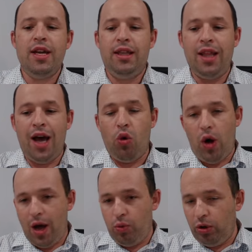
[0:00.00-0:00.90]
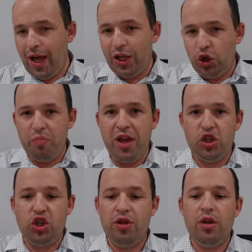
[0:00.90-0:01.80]
Now I would like to
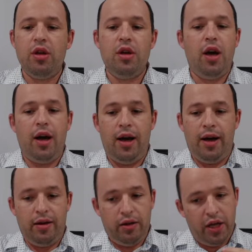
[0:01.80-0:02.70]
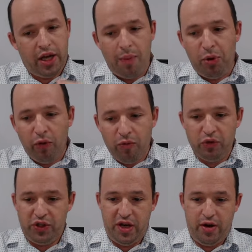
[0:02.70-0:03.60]
mention a couple of
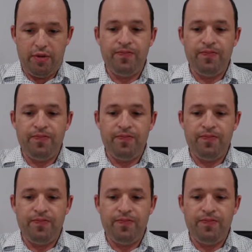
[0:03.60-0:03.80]
moves here.